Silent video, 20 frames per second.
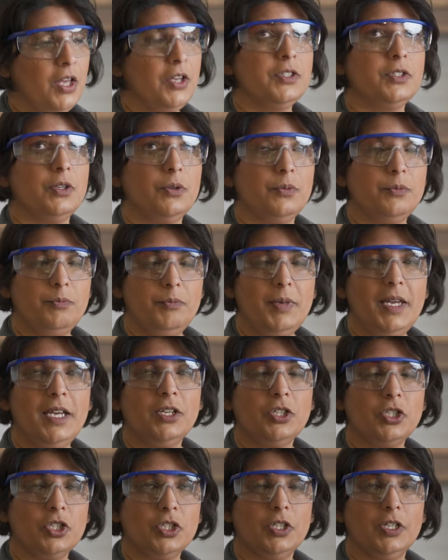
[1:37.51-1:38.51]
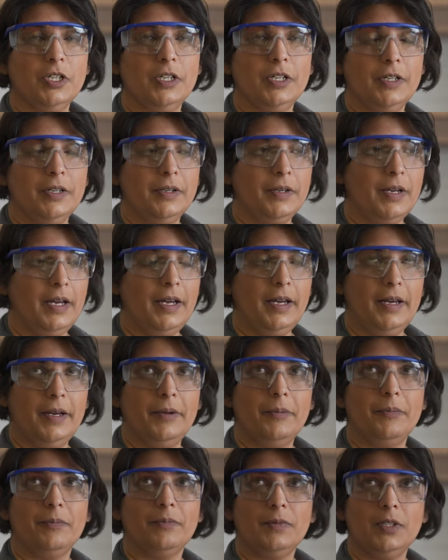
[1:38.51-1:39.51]
So make sure
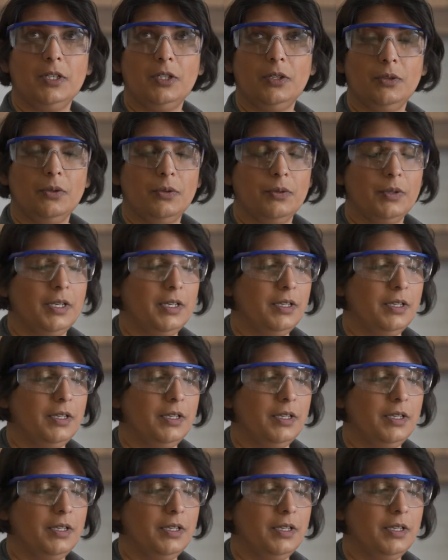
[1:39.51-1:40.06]
you